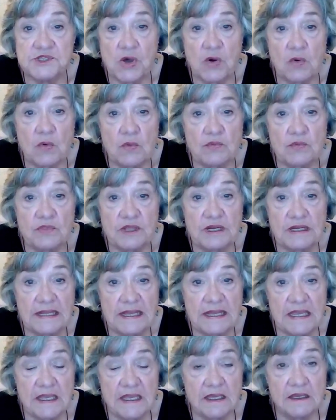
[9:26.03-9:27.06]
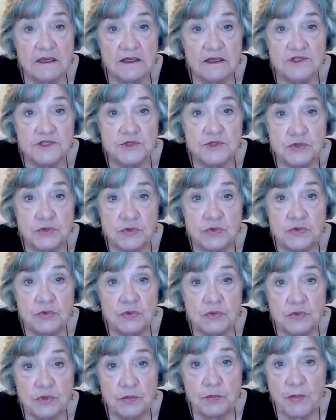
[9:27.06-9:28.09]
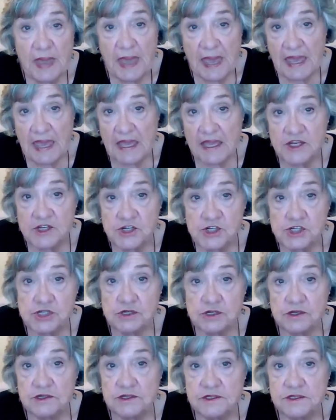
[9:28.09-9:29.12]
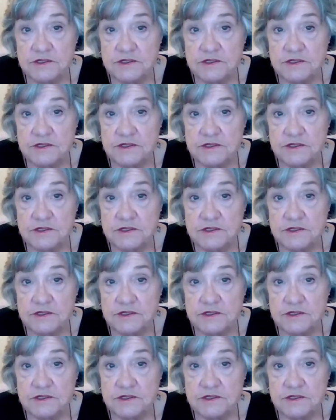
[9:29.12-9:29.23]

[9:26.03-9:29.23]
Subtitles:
So the link to the page